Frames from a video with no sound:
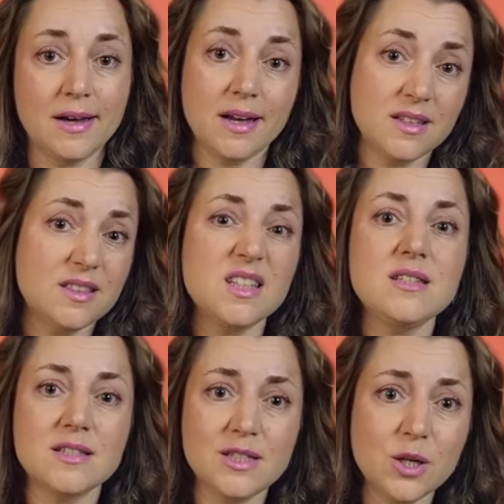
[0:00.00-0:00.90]
And
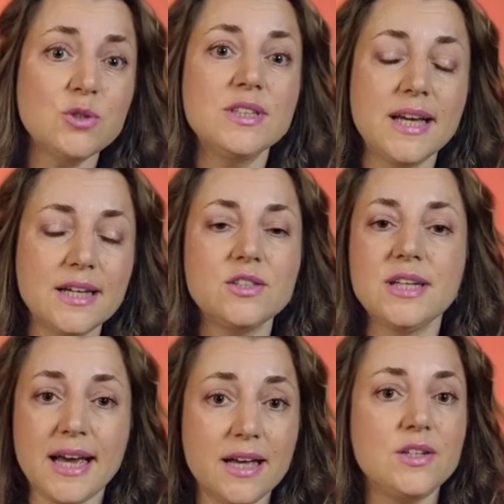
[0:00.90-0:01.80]
it's not
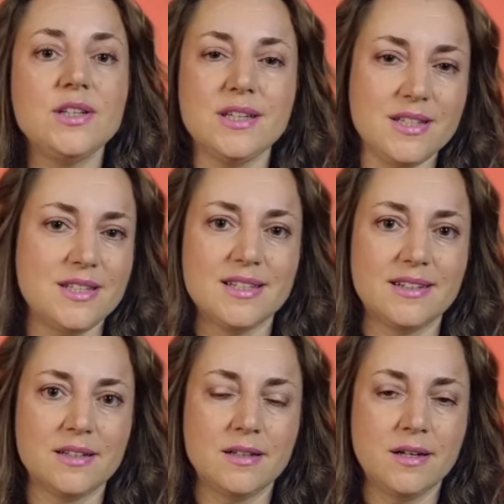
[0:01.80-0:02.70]
getting any easier.